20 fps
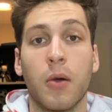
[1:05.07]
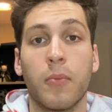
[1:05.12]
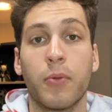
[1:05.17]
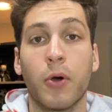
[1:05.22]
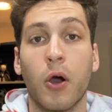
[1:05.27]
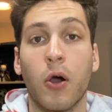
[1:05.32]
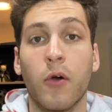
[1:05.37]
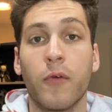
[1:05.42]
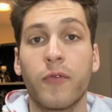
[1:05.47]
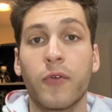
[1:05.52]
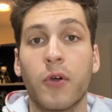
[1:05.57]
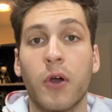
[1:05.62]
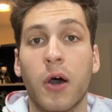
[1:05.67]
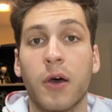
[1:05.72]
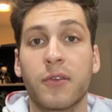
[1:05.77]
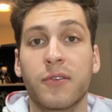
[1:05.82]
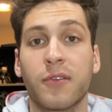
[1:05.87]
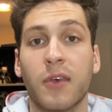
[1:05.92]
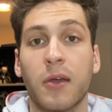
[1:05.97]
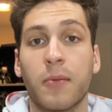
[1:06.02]
But
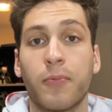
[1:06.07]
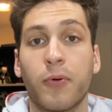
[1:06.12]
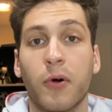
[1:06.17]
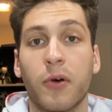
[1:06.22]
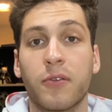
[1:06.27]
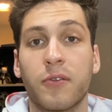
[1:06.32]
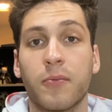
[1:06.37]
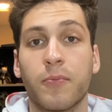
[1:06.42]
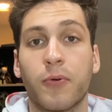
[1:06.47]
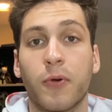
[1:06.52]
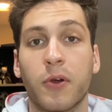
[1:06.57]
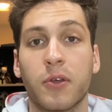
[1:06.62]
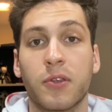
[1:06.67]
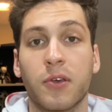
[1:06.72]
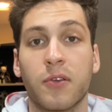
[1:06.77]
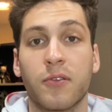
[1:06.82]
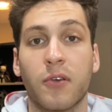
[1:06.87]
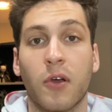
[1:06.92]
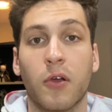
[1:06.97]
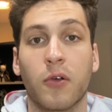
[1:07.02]
overall, sled pulls and
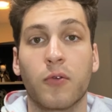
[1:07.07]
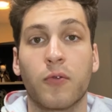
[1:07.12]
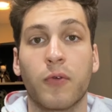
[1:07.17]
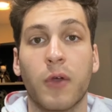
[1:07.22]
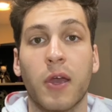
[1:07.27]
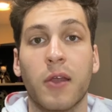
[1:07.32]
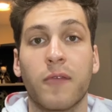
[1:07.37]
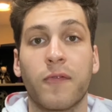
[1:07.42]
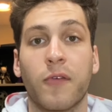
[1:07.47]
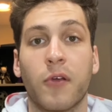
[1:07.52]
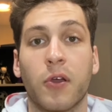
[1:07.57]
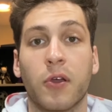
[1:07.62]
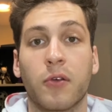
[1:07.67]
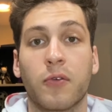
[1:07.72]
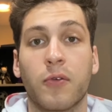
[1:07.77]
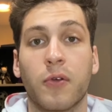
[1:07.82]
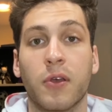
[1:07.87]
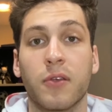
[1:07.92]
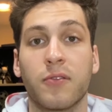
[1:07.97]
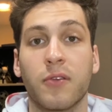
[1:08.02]
pushes are great for
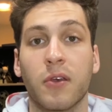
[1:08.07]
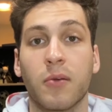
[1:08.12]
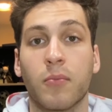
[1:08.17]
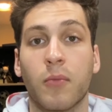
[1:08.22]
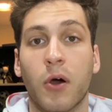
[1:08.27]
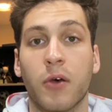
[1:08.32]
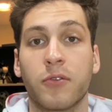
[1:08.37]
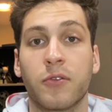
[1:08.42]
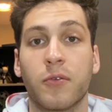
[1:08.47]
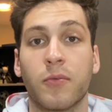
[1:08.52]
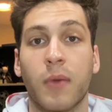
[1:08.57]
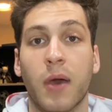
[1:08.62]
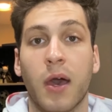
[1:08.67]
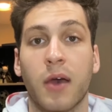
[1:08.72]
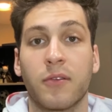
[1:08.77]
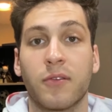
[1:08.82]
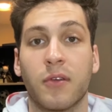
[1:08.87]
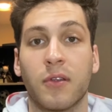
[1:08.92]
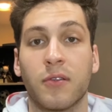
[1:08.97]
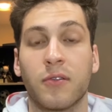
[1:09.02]
increasing muscle
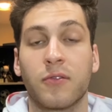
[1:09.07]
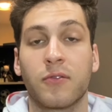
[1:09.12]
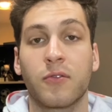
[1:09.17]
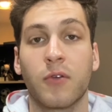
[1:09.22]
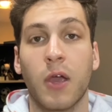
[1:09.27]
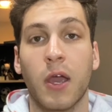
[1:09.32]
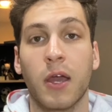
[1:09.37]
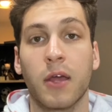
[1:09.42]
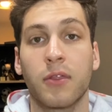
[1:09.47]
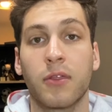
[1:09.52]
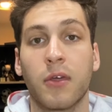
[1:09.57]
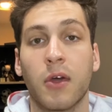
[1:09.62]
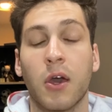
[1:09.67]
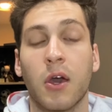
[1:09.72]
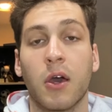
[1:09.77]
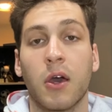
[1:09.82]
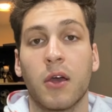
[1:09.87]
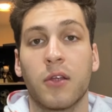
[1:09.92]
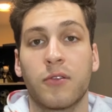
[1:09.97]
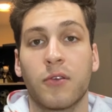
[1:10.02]
mass and strength.
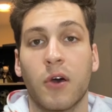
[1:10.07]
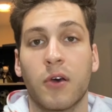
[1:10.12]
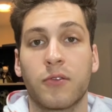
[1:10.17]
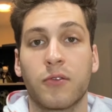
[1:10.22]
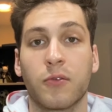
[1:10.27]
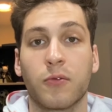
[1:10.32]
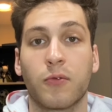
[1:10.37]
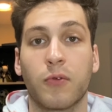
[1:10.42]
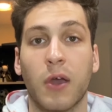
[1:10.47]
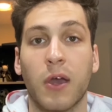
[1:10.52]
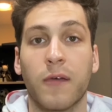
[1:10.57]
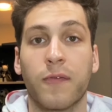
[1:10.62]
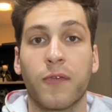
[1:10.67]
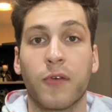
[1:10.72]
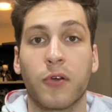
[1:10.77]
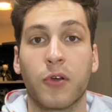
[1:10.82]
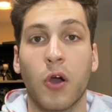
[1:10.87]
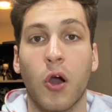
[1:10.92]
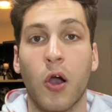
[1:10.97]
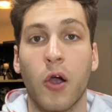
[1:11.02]
It's also great
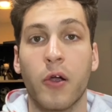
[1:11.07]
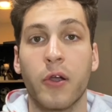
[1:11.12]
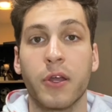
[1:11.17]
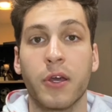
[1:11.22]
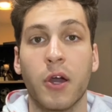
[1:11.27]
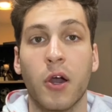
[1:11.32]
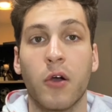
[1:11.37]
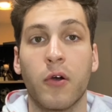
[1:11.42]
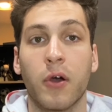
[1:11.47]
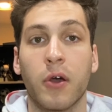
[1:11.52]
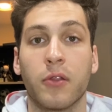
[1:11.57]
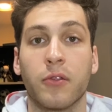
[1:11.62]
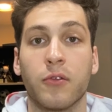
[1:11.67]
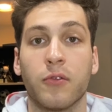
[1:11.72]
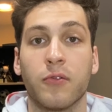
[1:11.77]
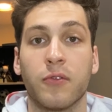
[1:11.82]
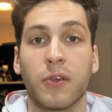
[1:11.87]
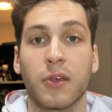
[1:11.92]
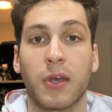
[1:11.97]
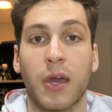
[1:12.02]
for cardio and
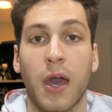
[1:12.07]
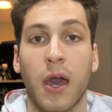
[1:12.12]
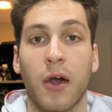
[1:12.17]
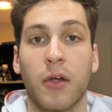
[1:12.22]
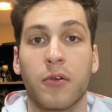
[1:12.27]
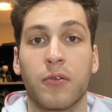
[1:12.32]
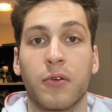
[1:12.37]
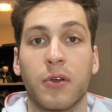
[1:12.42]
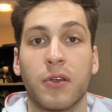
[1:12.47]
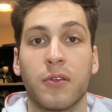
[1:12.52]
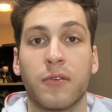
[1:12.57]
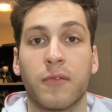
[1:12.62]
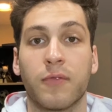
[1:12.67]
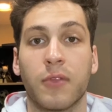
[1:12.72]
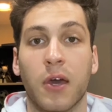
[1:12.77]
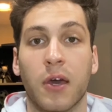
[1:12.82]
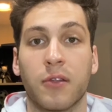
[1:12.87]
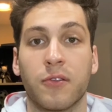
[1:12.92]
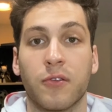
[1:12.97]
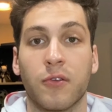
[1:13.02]
losing calories if
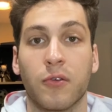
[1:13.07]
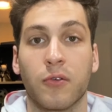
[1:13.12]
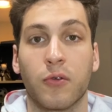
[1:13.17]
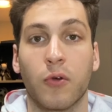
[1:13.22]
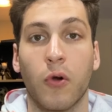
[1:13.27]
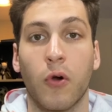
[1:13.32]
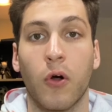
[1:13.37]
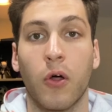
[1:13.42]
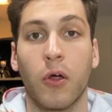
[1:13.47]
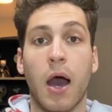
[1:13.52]
that's your goal.